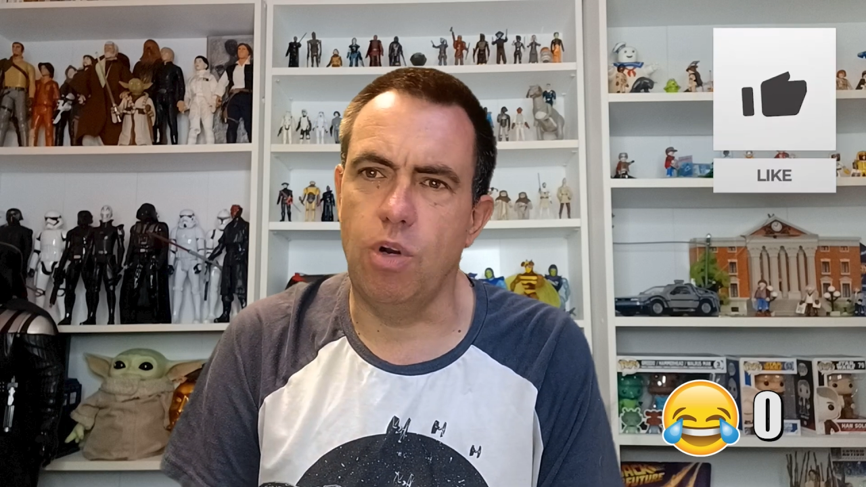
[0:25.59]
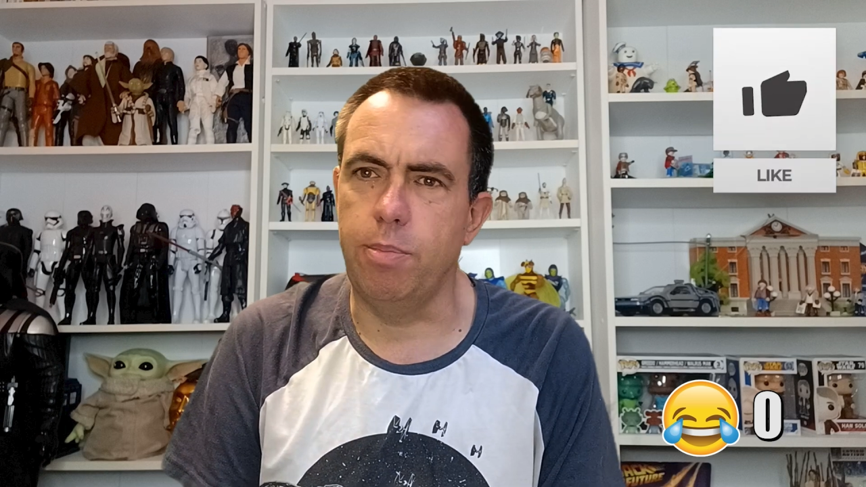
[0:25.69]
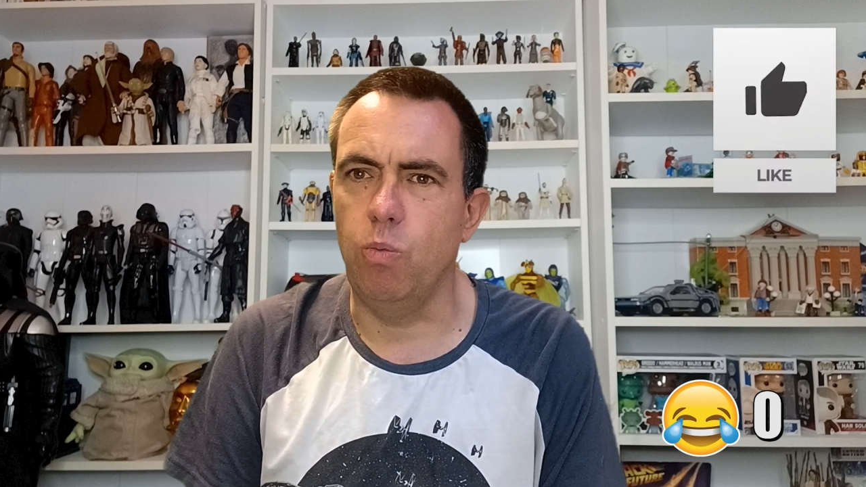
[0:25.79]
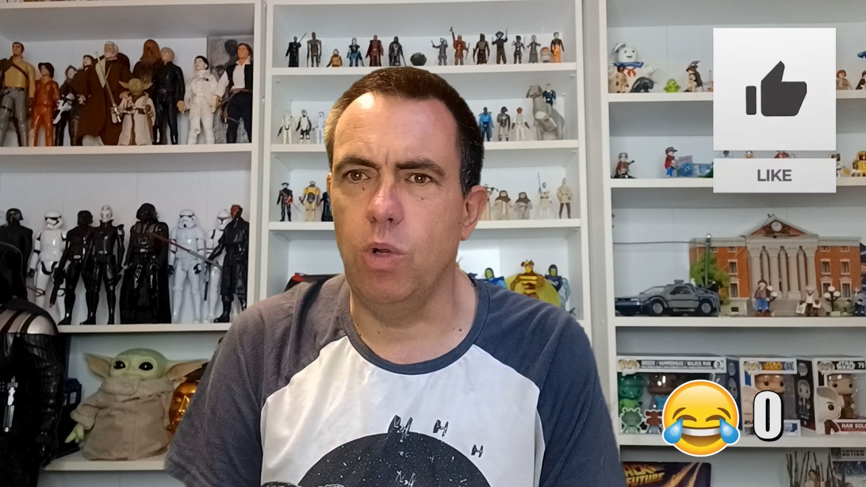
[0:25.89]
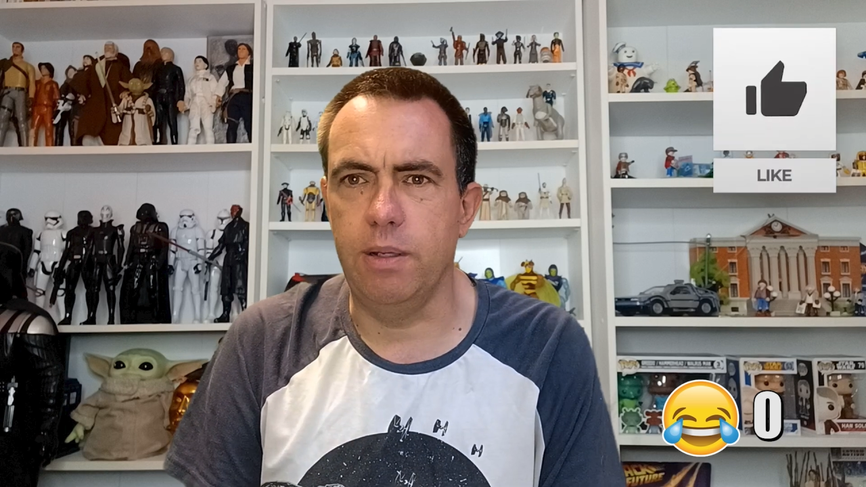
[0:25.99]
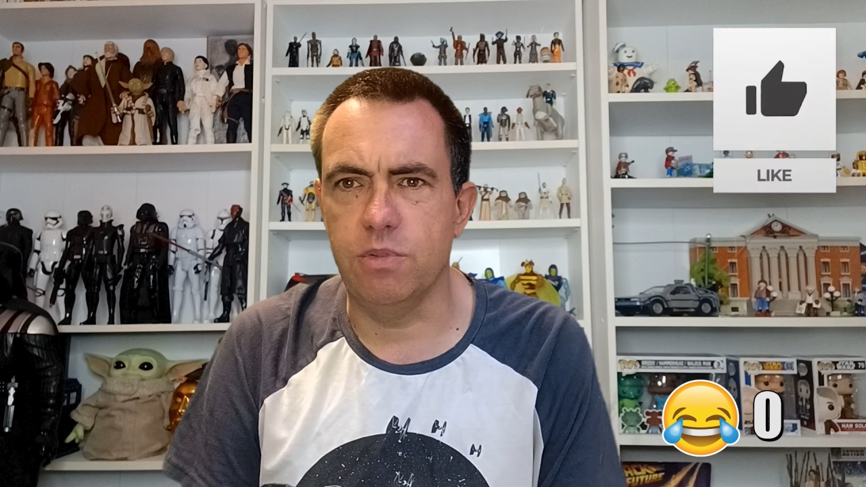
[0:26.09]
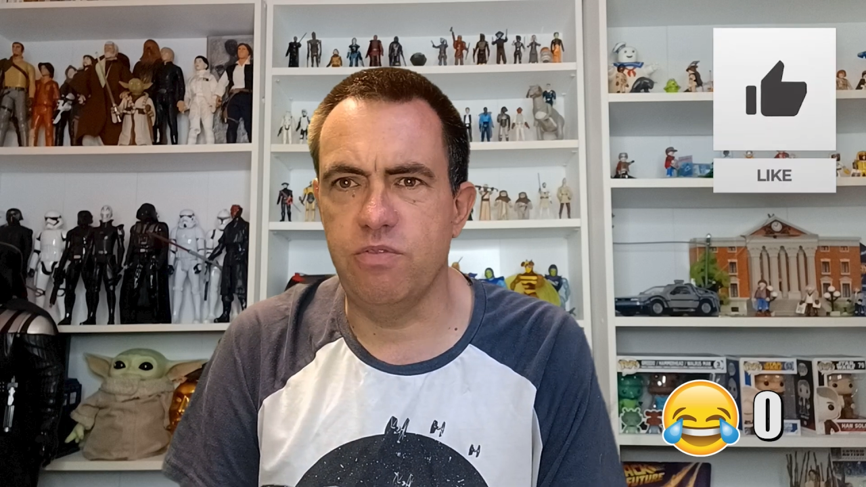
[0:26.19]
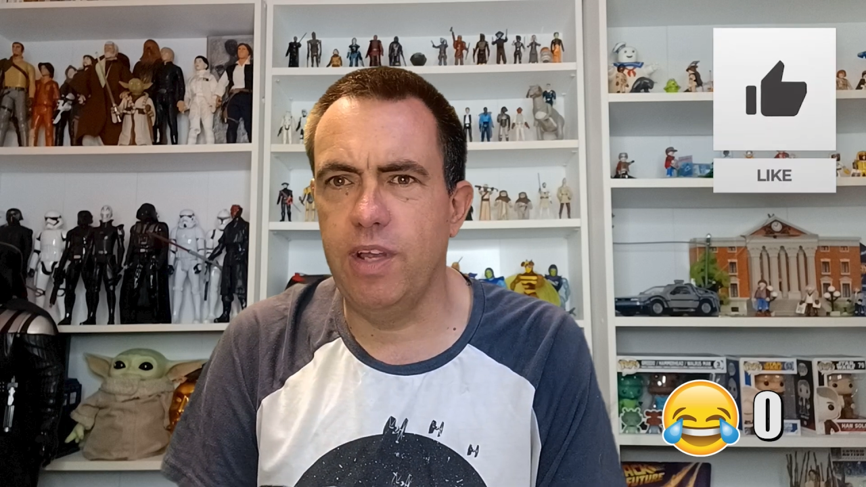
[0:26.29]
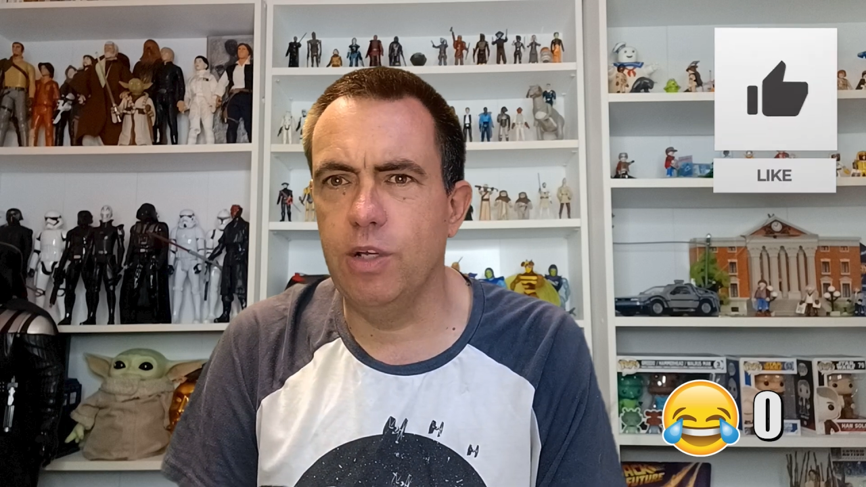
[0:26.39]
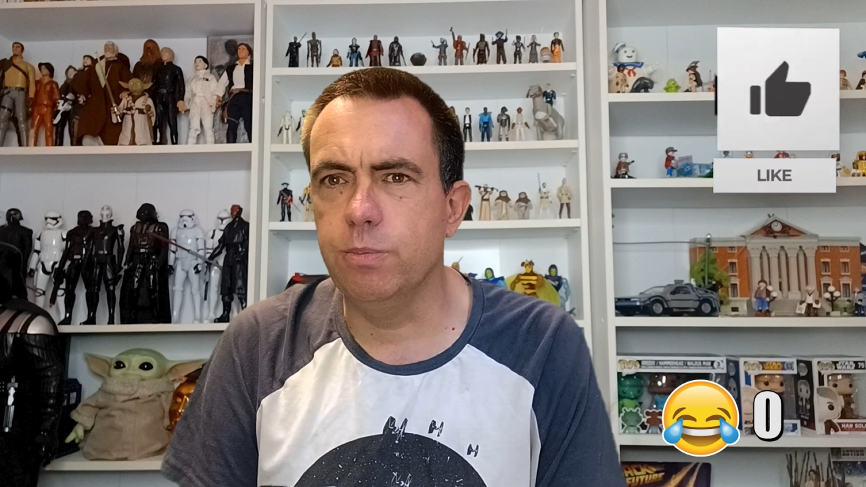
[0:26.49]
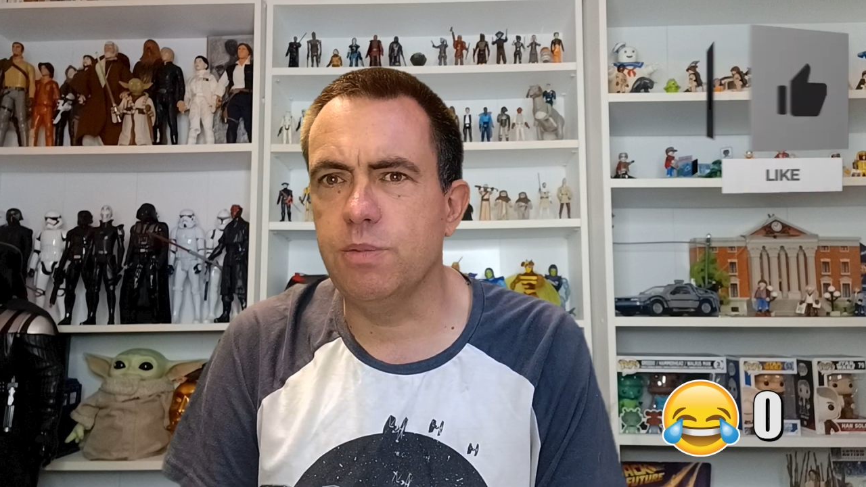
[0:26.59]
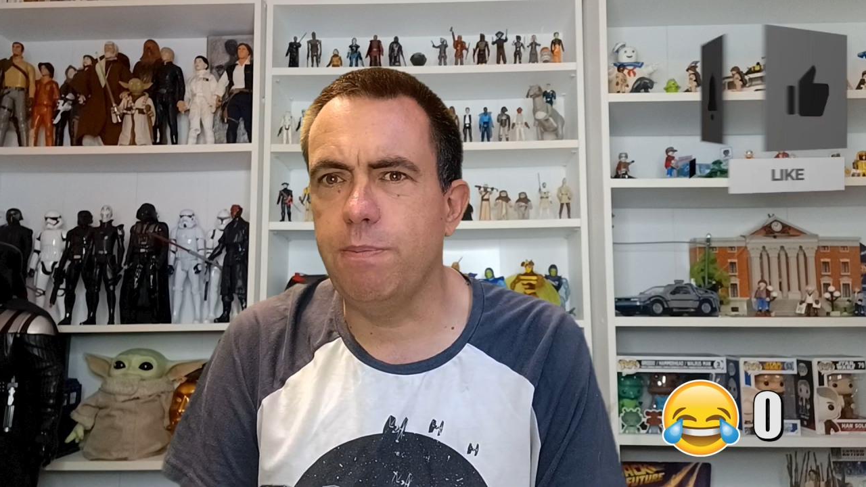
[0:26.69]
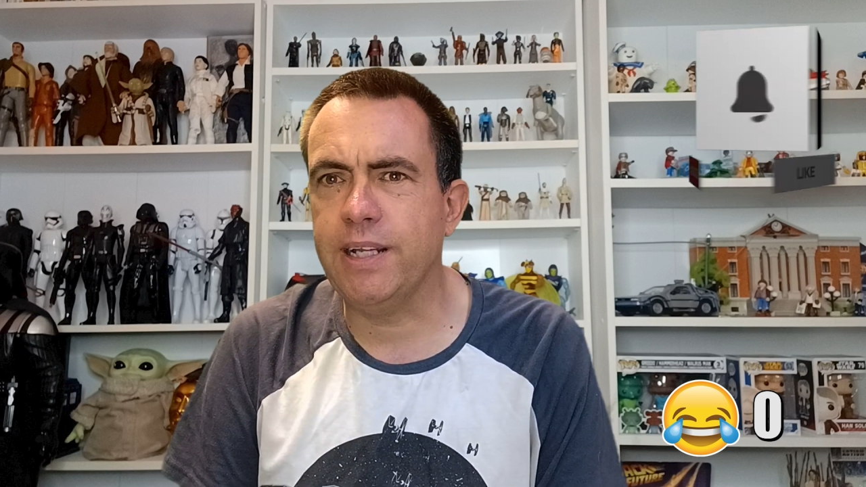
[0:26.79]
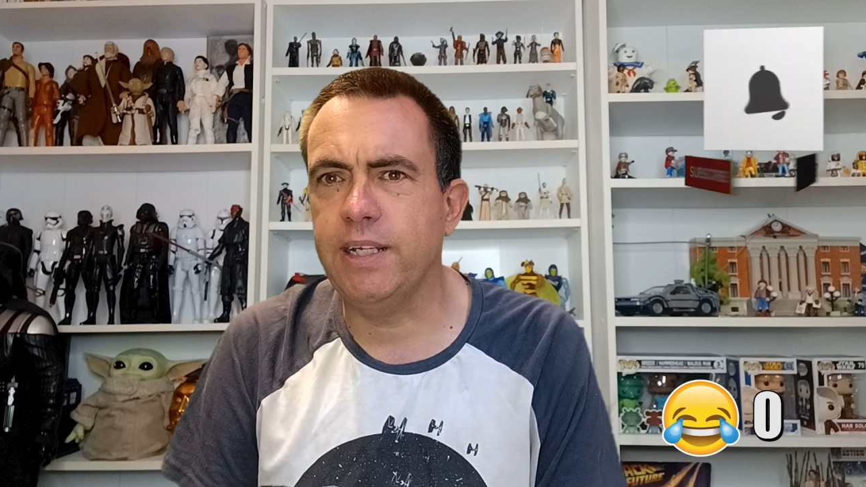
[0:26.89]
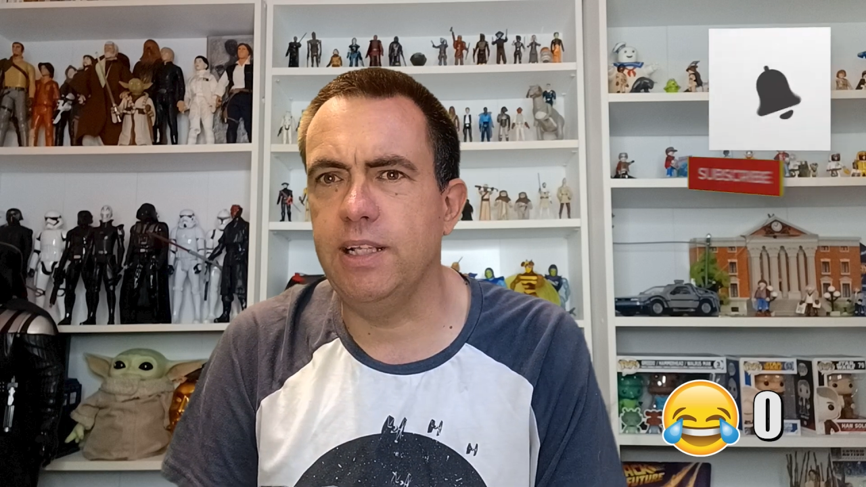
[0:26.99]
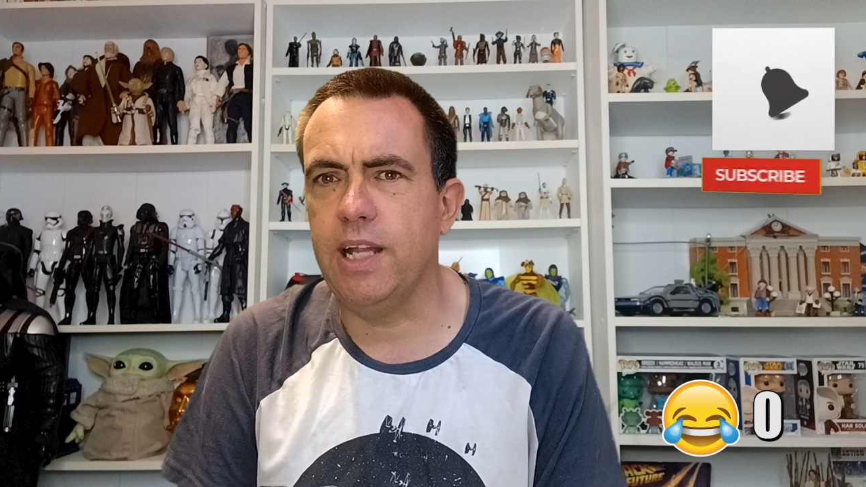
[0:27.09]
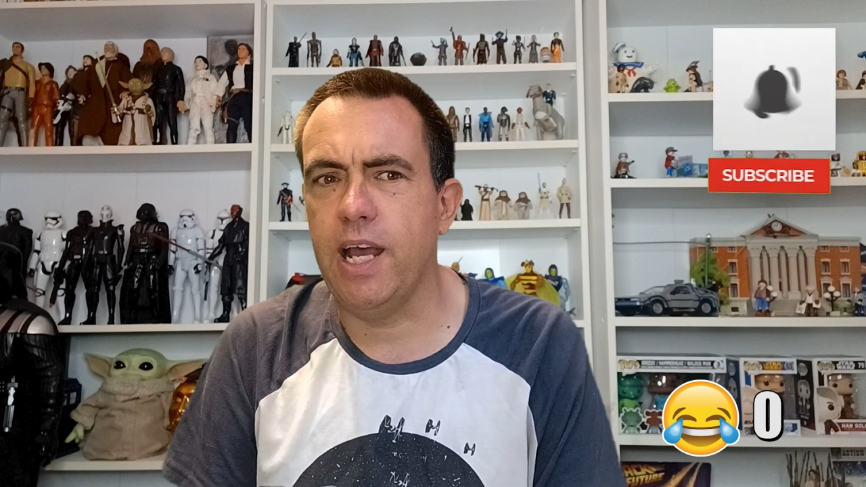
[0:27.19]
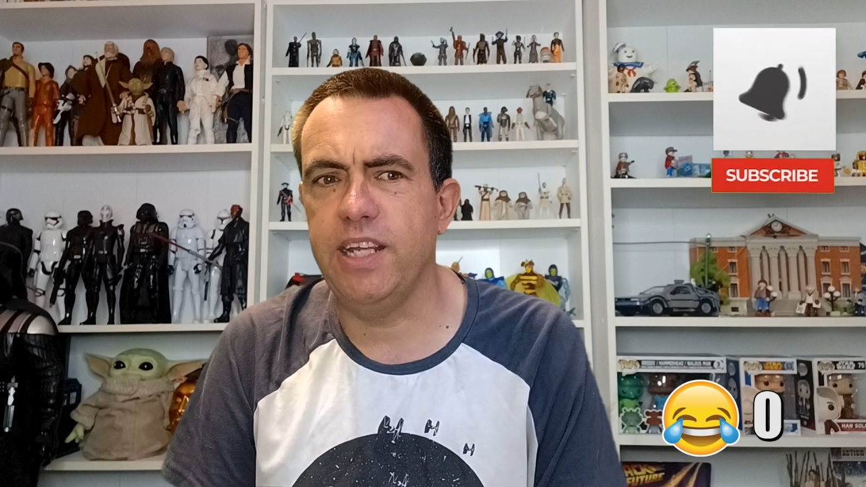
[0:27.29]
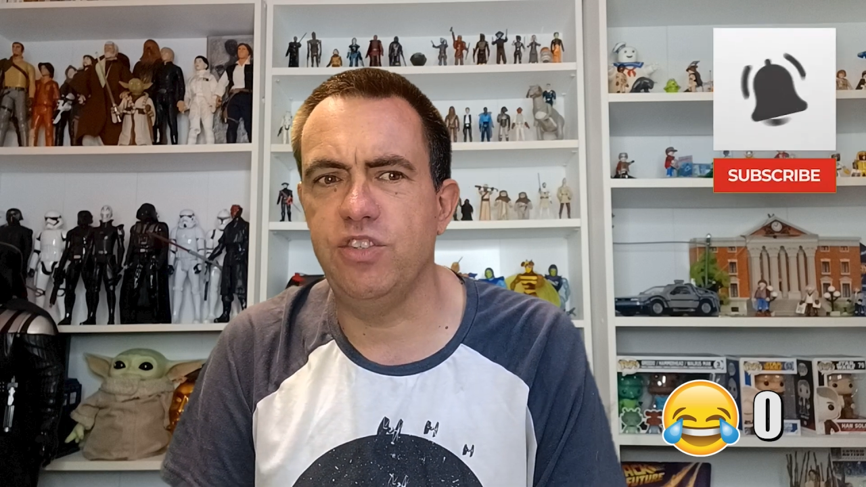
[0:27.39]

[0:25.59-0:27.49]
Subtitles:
Robin Williams films back in the day.